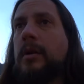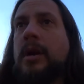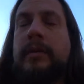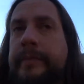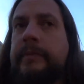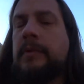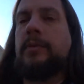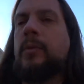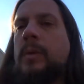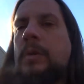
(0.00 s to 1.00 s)
I
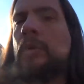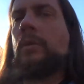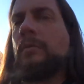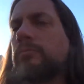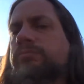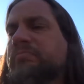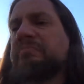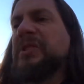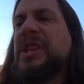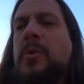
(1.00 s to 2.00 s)
don't
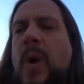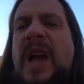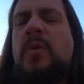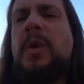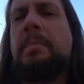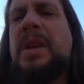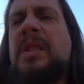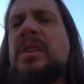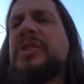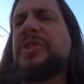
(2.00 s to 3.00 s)
see why it would be
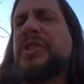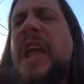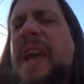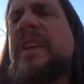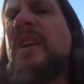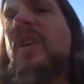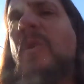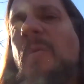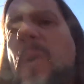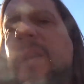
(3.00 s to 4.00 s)
in the shed.
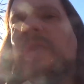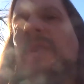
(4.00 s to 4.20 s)
Why